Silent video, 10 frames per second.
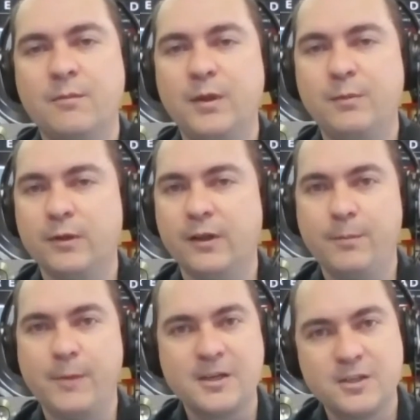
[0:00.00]
people that are
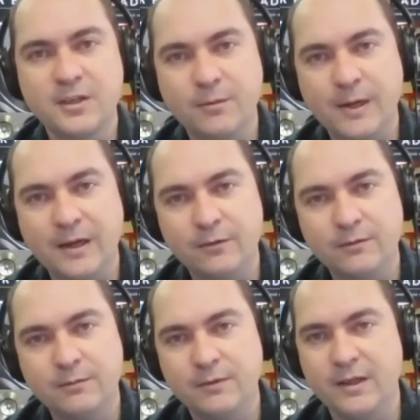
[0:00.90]
passionate about
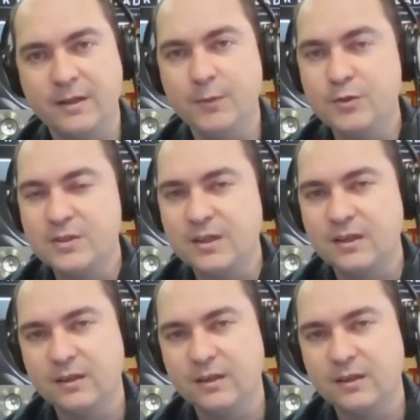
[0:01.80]
their music